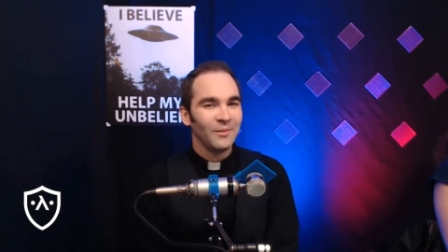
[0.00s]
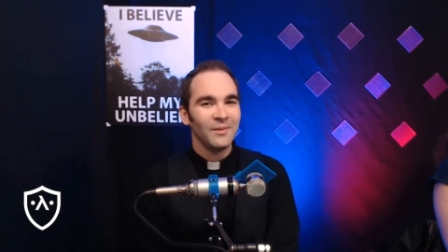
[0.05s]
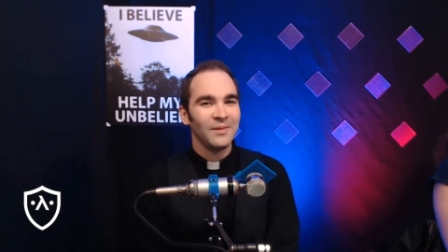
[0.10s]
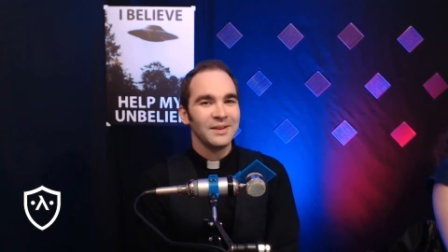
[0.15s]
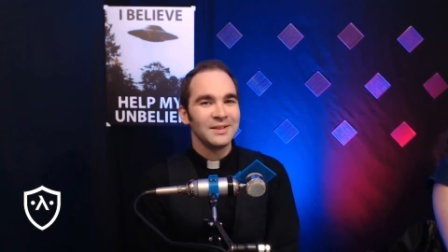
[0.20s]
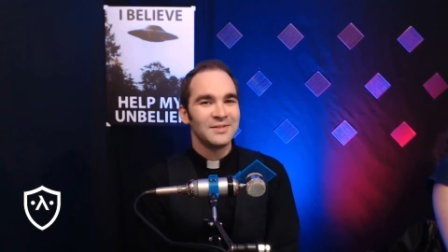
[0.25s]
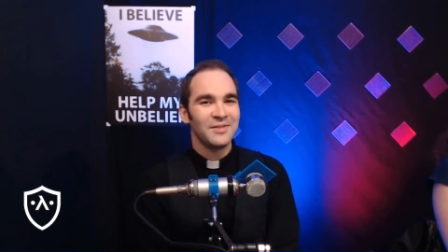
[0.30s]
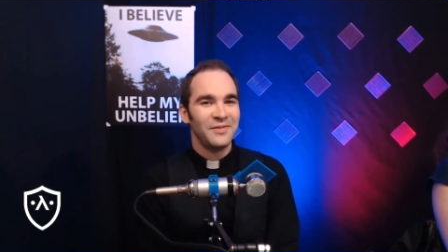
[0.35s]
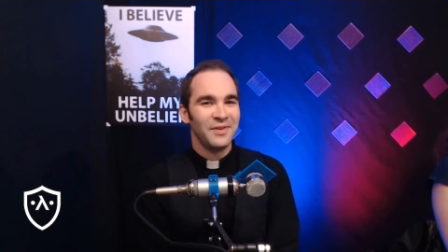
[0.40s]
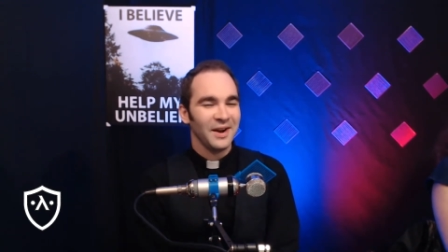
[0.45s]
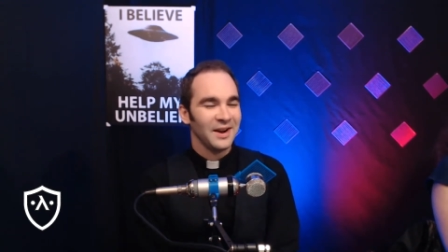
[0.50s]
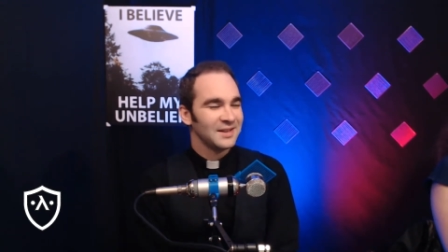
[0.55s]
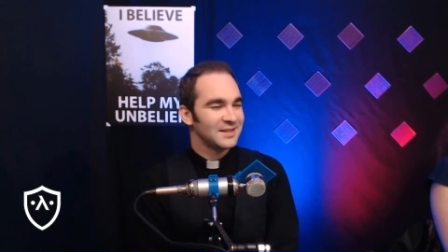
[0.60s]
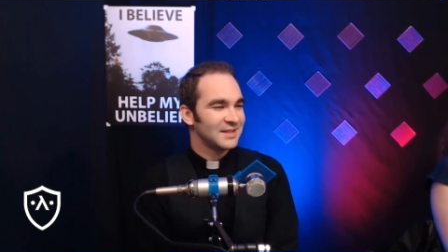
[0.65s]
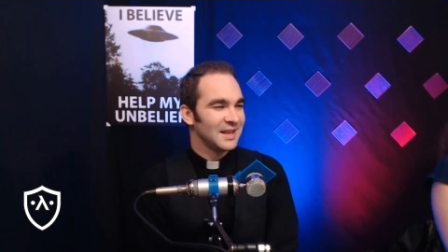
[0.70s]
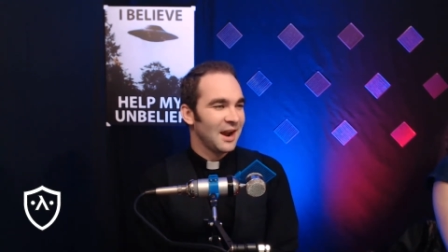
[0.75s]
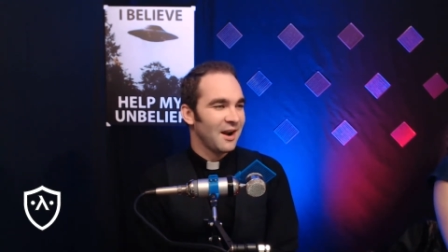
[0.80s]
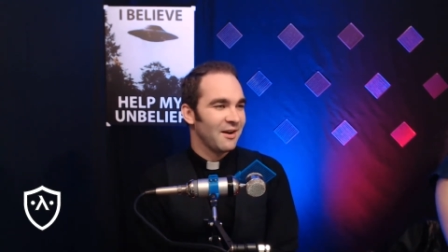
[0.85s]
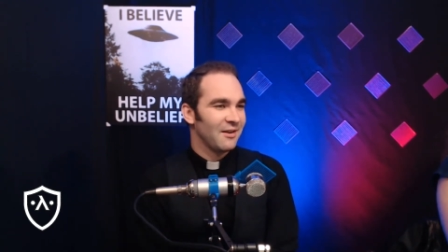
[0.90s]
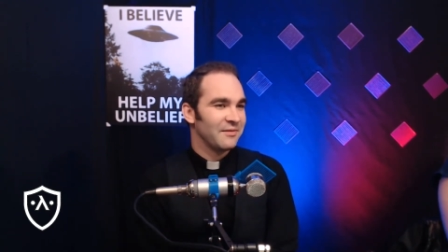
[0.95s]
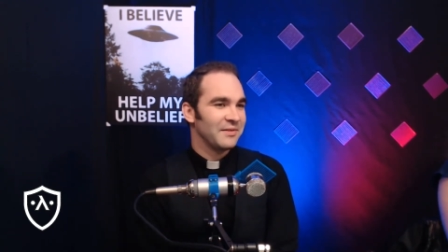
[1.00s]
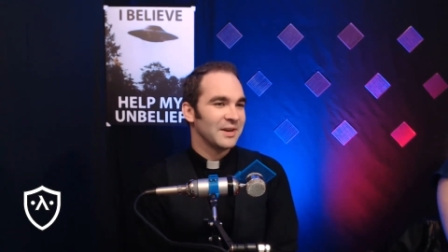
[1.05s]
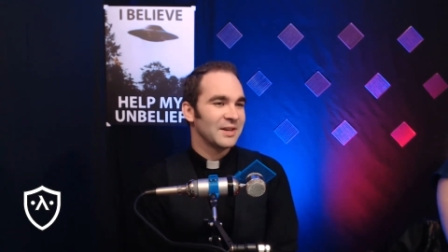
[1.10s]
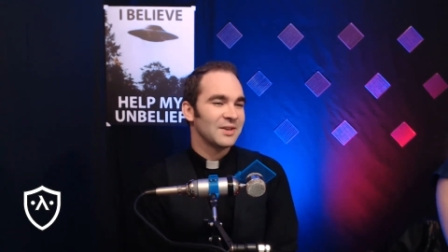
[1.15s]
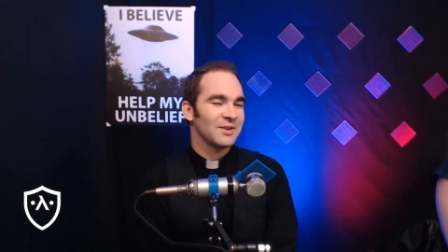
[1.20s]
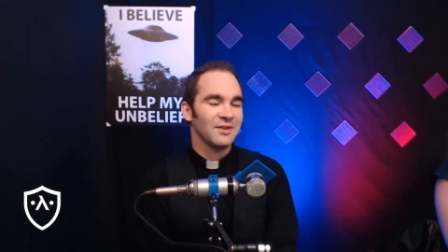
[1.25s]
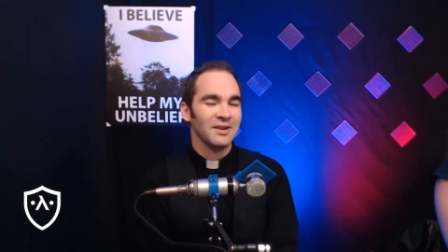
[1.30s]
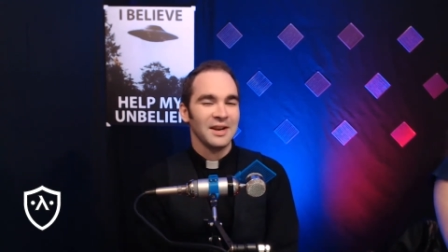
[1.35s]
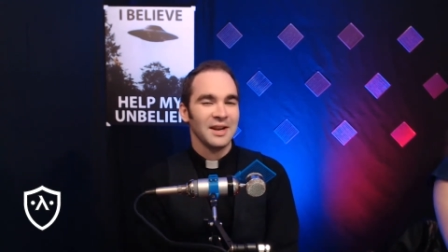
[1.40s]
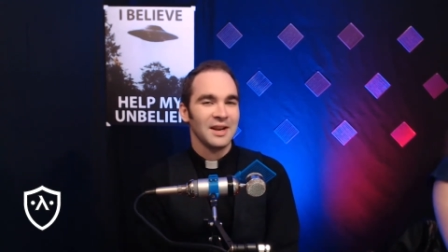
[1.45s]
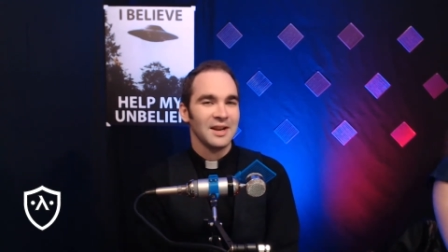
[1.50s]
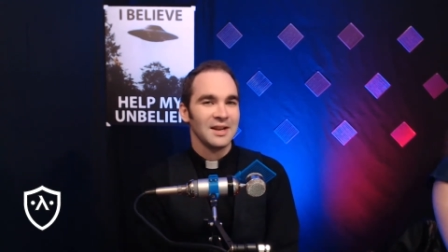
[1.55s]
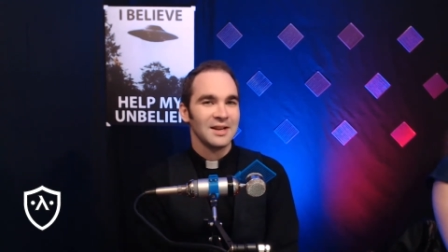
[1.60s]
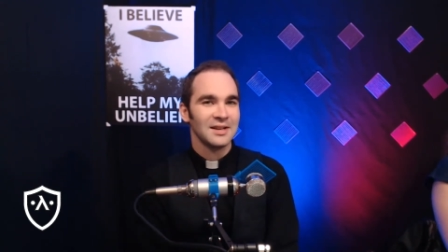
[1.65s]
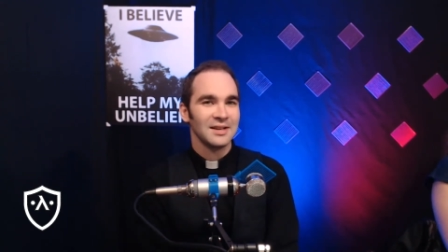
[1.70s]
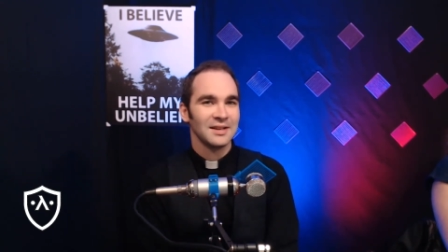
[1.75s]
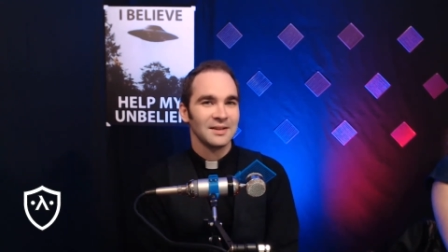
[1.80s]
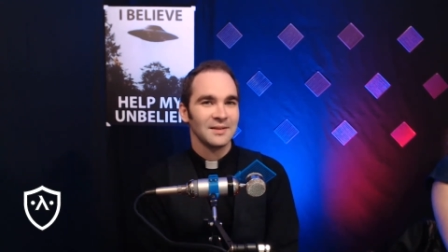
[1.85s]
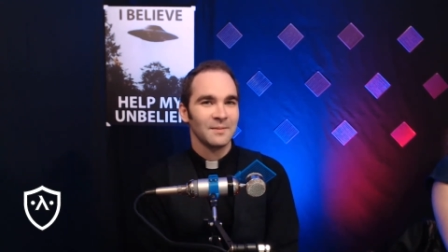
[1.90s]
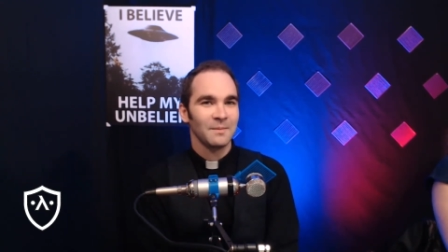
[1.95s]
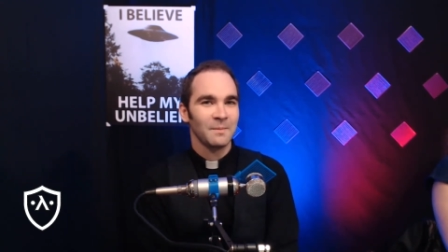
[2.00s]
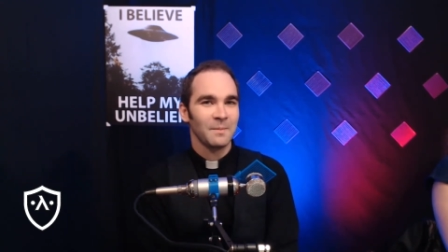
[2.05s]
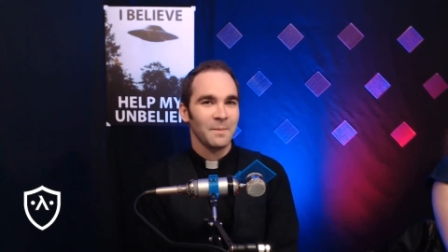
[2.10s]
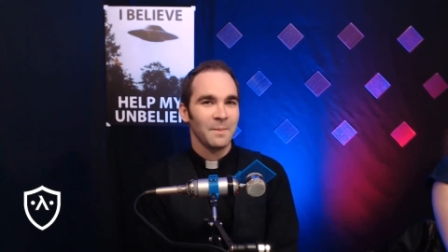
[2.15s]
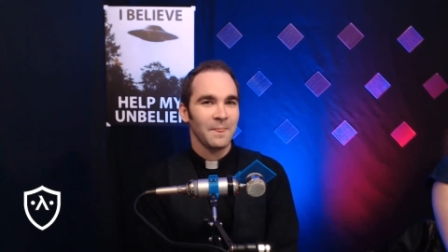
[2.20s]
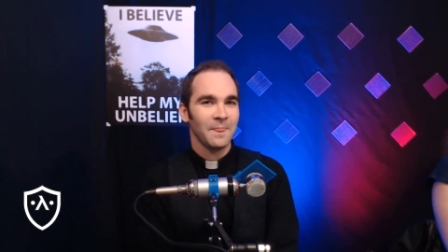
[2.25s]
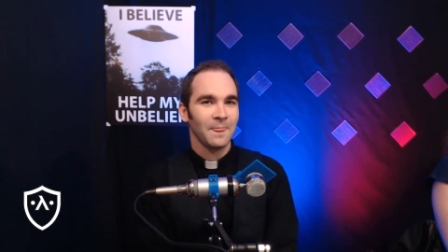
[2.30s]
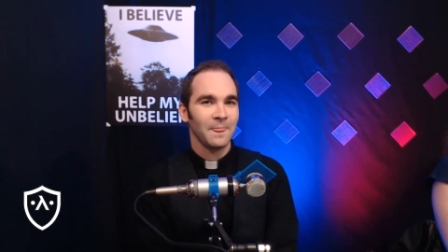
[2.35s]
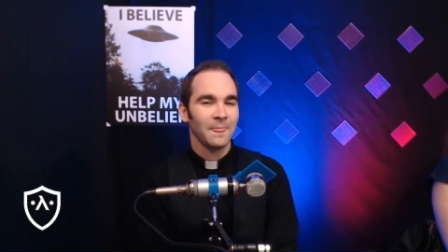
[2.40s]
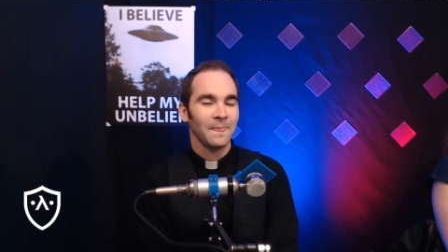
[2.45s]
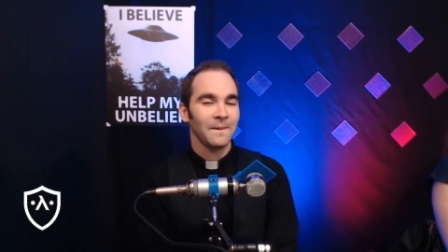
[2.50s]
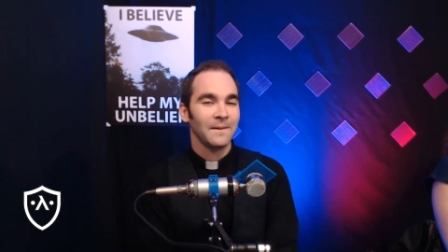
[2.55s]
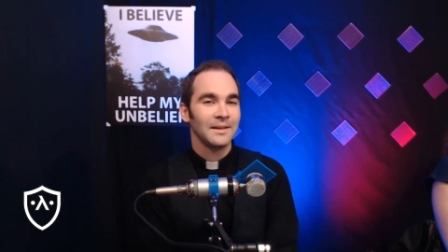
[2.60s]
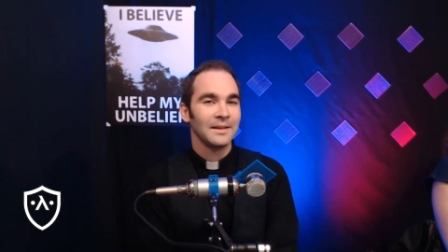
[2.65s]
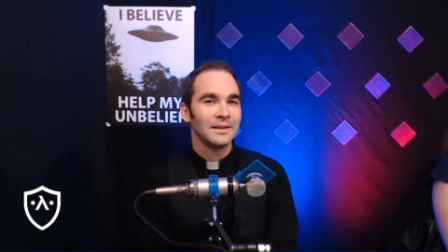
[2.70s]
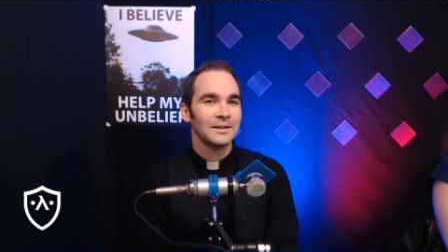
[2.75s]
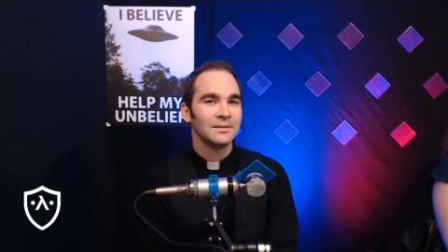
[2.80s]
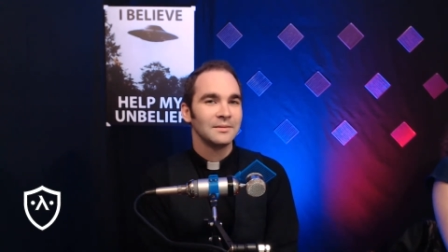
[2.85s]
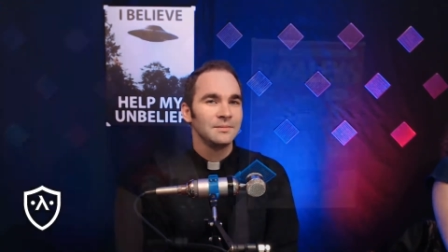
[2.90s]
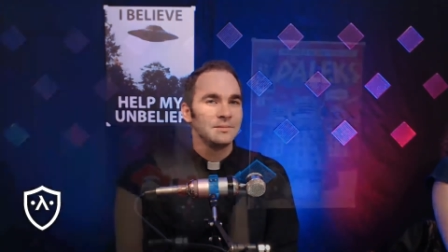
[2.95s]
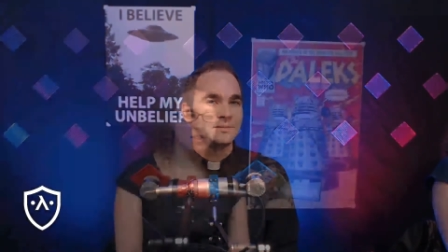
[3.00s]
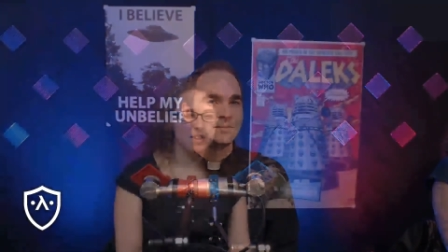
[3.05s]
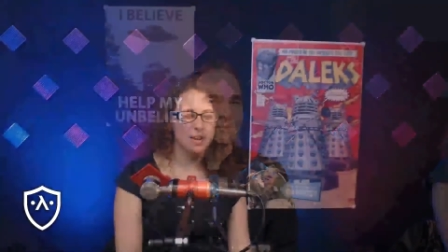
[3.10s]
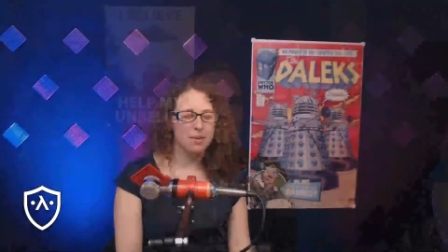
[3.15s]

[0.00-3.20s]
It's a very sour victory. Because everyone else didn't come